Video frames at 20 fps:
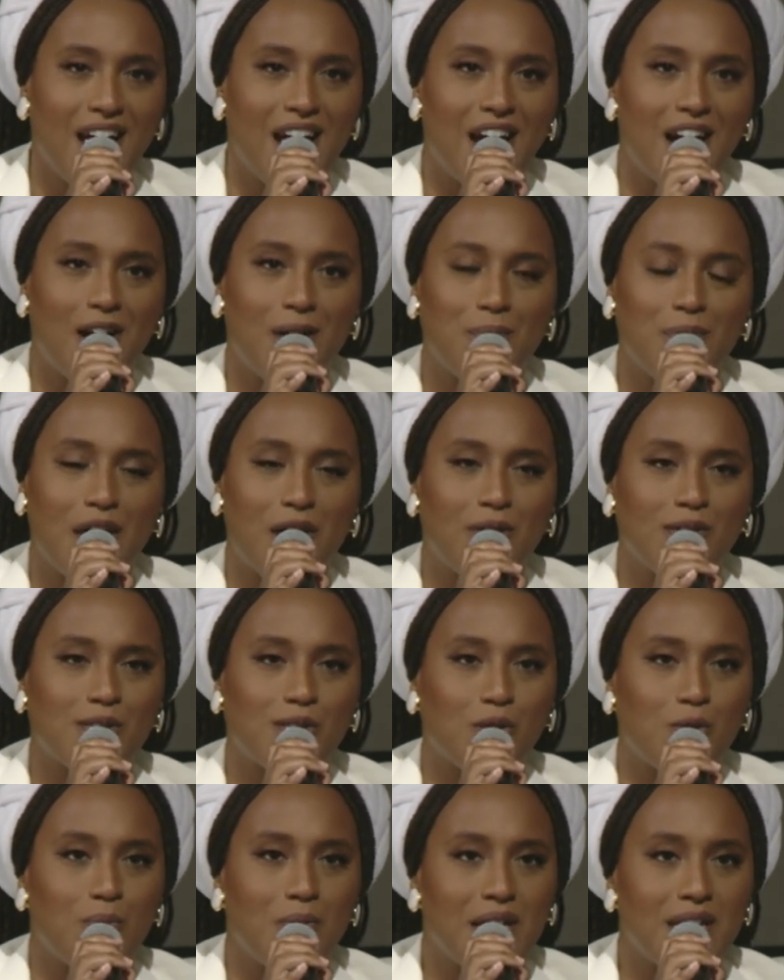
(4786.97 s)
That
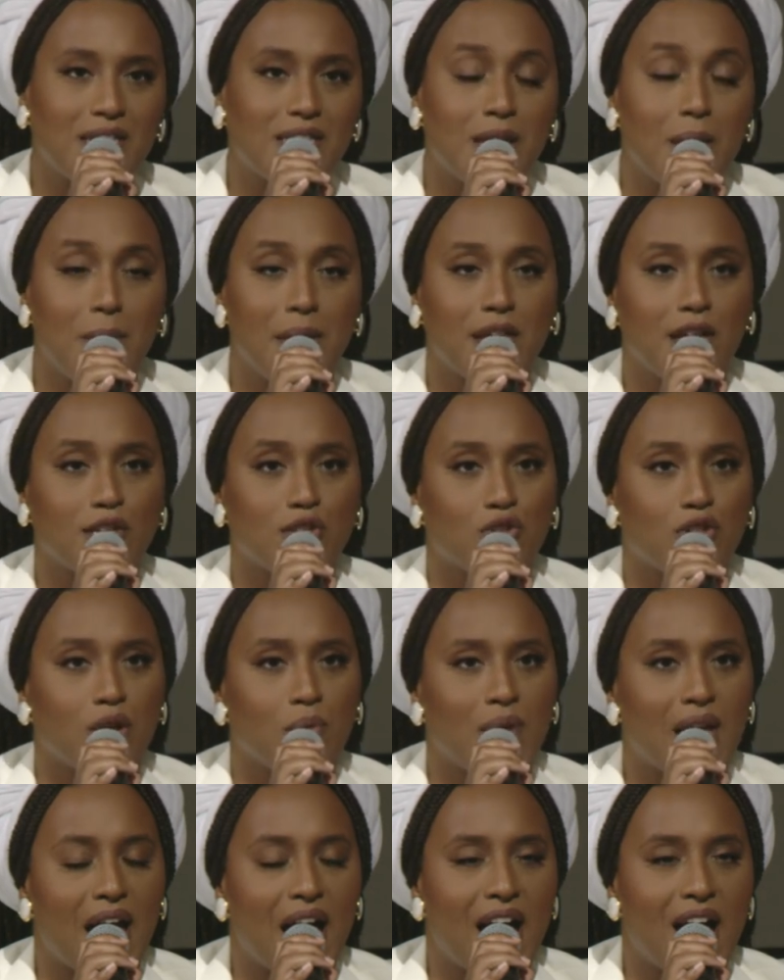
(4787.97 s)
also means making sure that
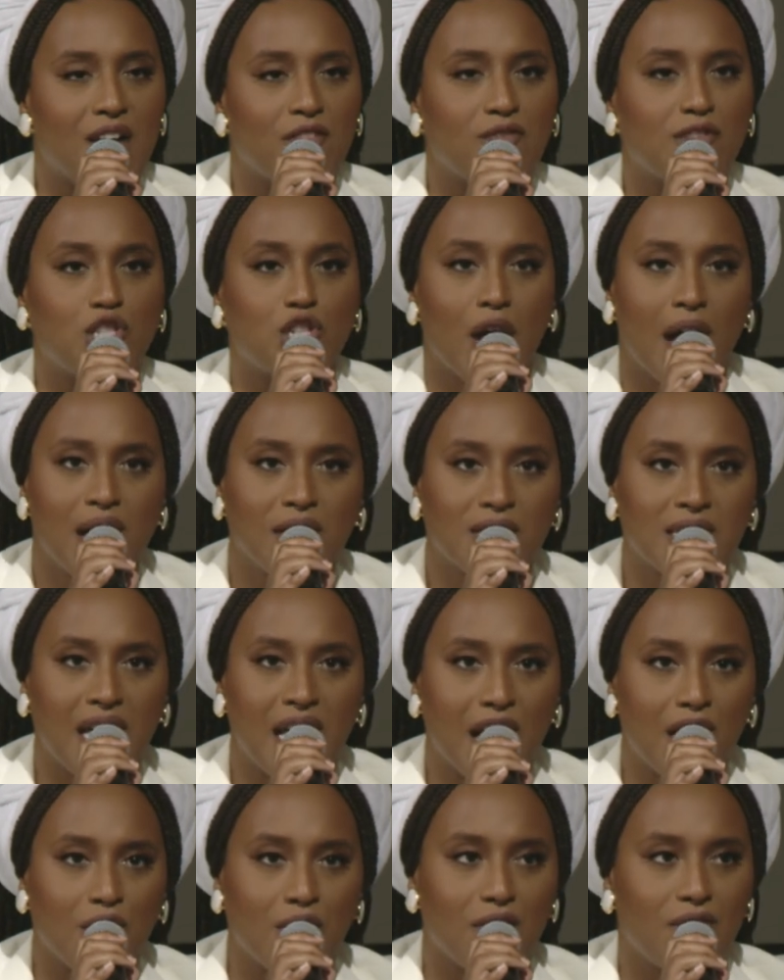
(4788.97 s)
we have
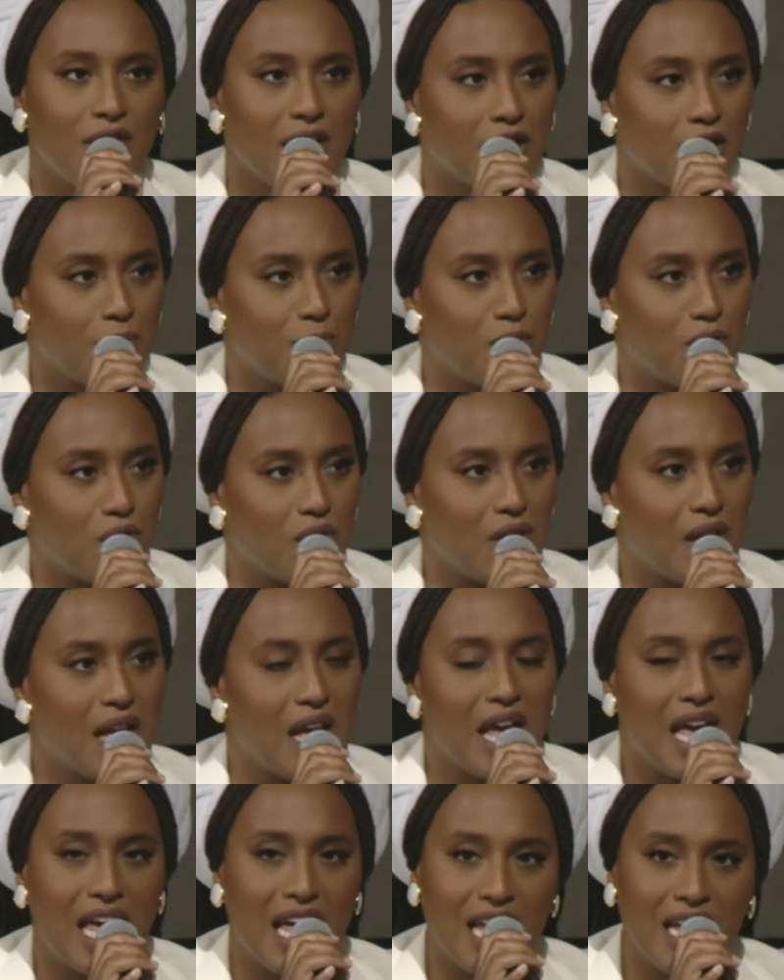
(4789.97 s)
childcare available
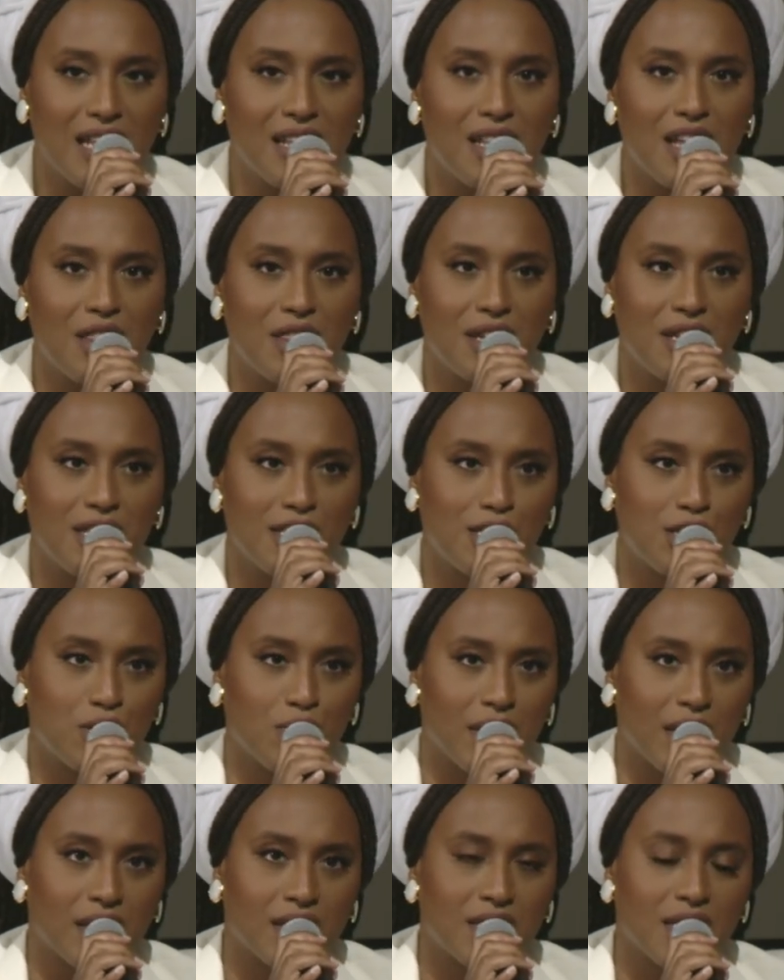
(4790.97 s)
in the
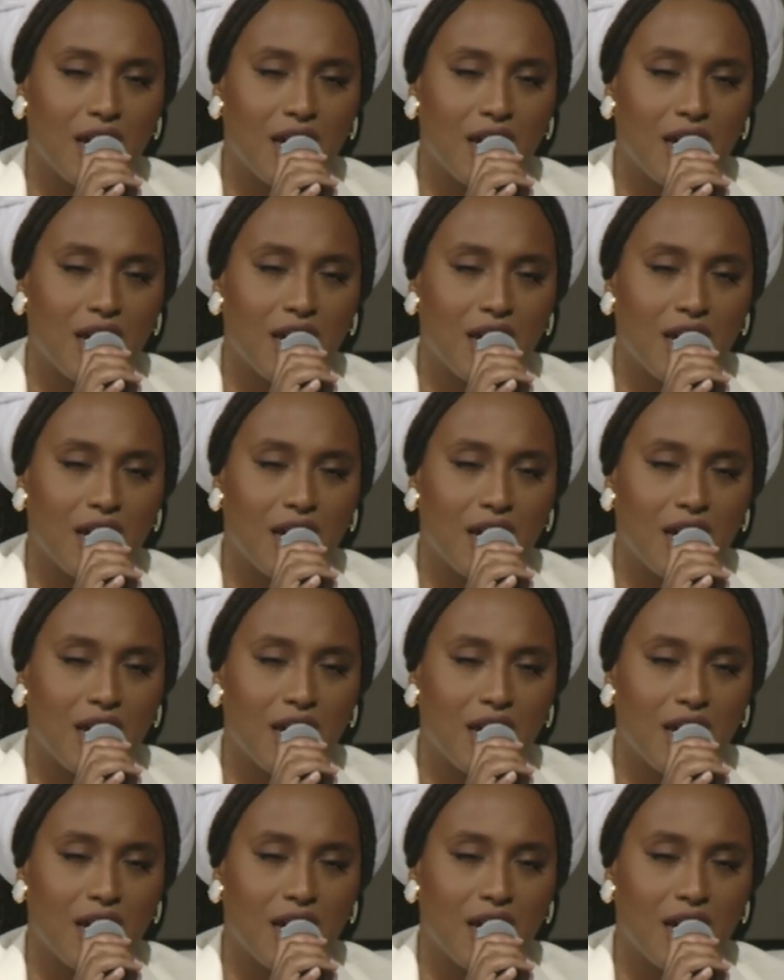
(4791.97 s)
district.